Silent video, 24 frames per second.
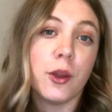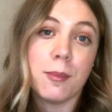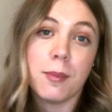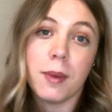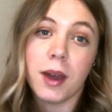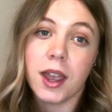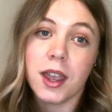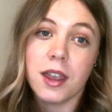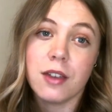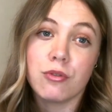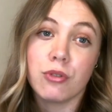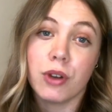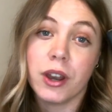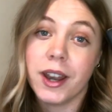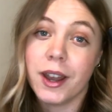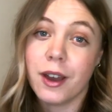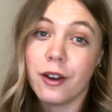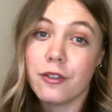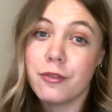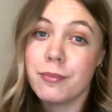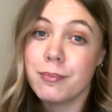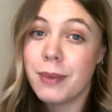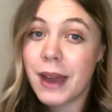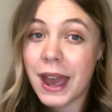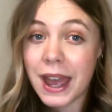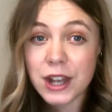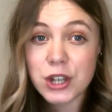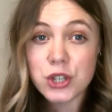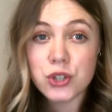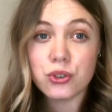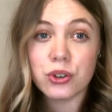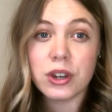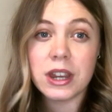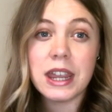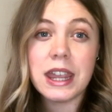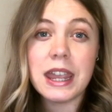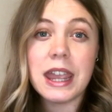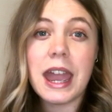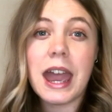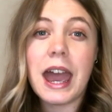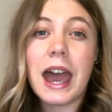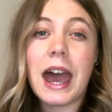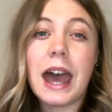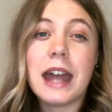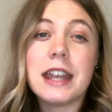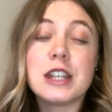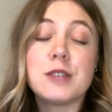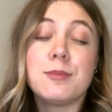might run out of battery,
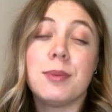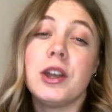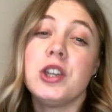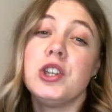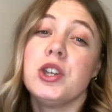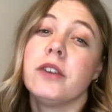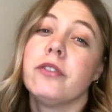and especially